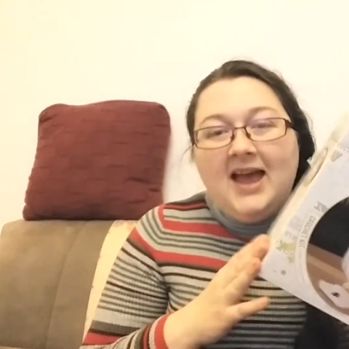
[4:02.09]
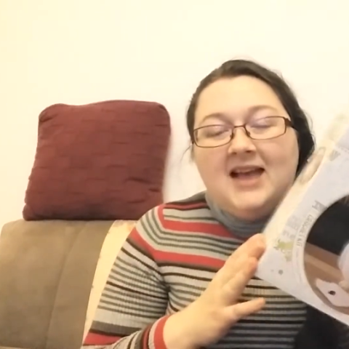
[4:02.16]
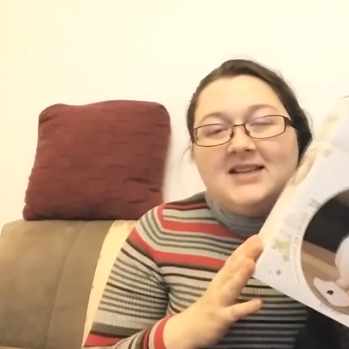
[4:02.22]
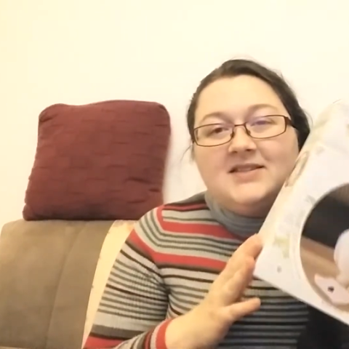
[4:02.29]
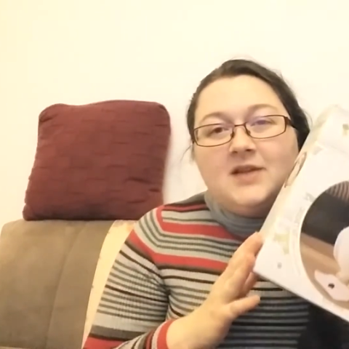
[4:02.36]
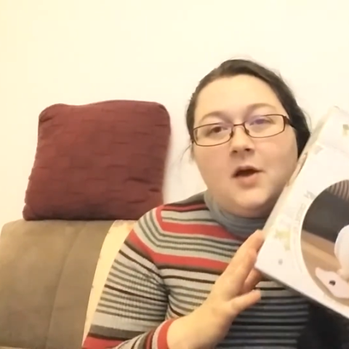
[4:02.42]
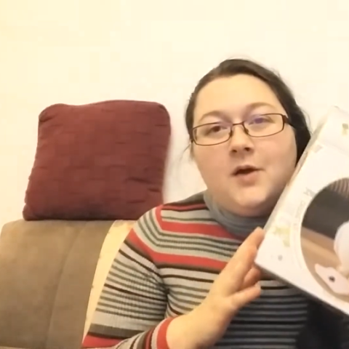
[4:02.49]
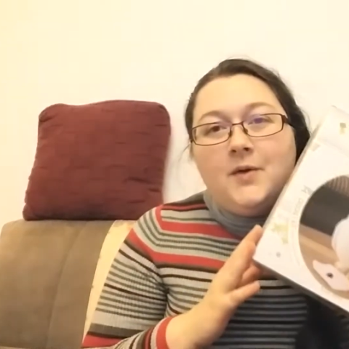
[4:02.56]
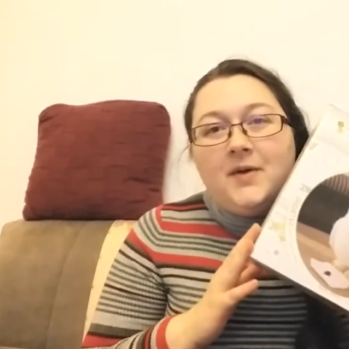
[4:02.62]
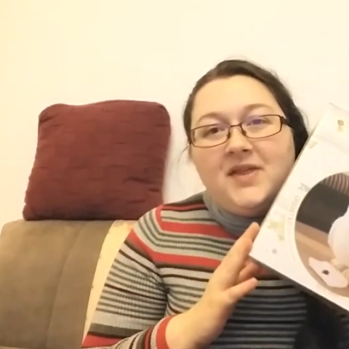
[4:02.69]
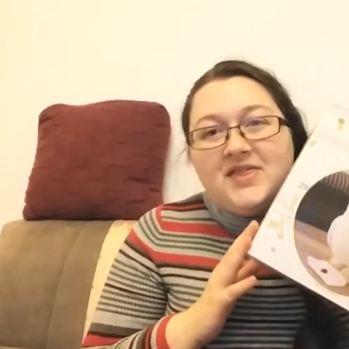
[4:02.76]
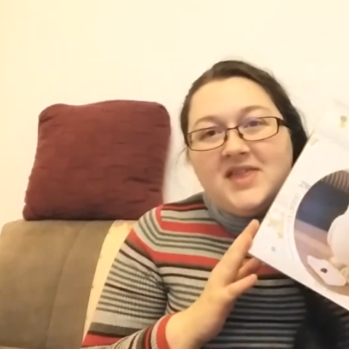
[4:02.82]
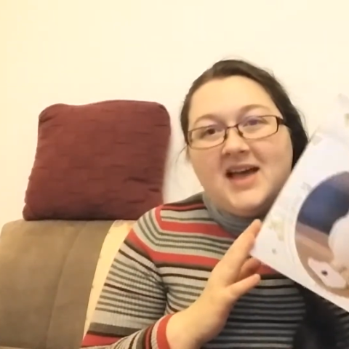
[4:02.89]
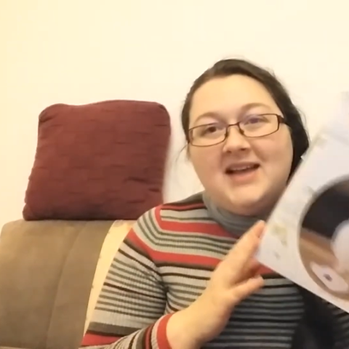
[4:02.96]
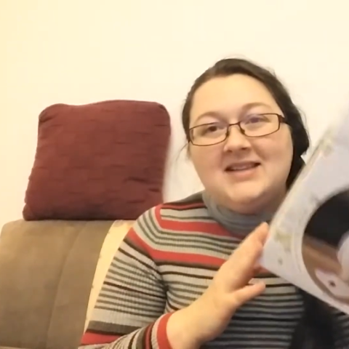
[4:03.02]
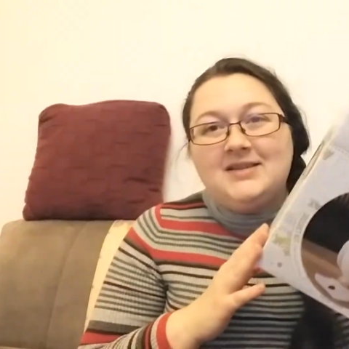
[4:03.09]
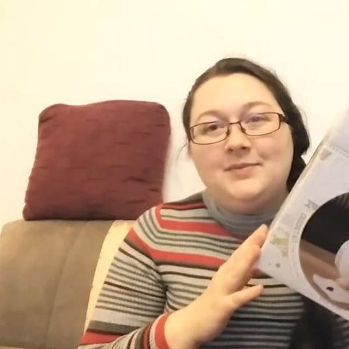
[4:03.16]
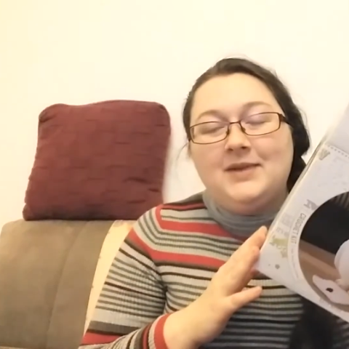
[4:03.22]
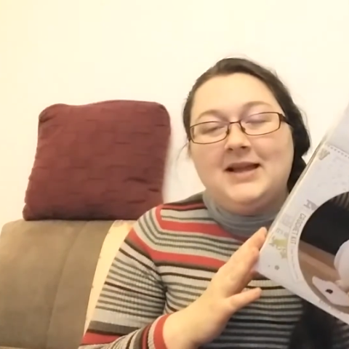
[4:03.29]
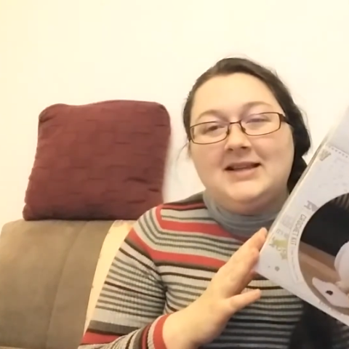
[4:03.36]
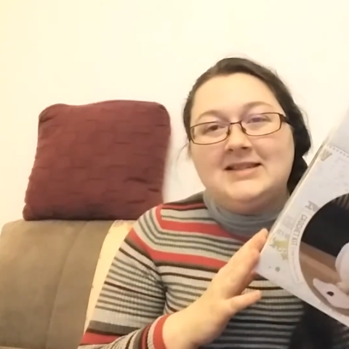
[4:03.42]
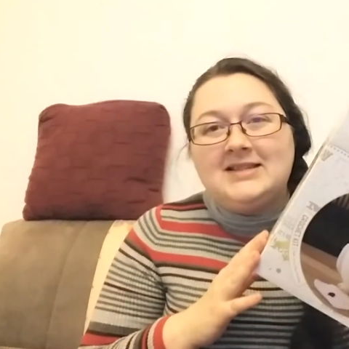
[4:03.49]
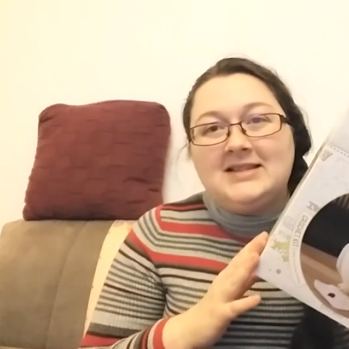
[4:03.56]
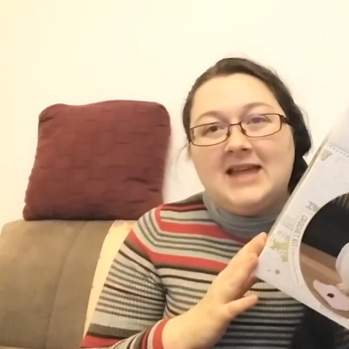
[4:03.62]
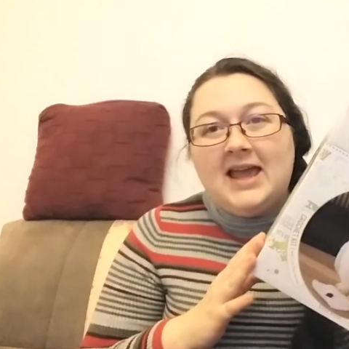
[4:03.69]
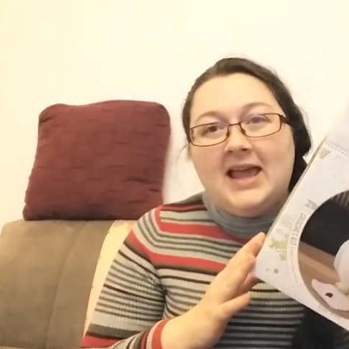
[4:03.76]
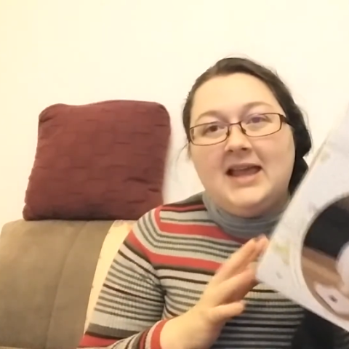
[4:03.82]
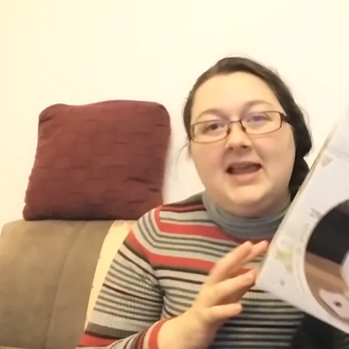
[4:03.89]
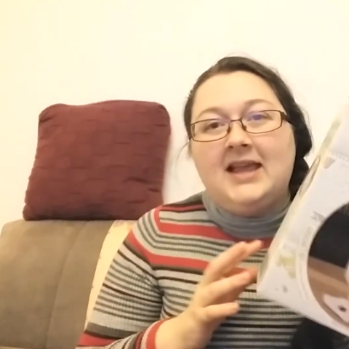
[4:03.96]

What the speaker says: So that is the plan today.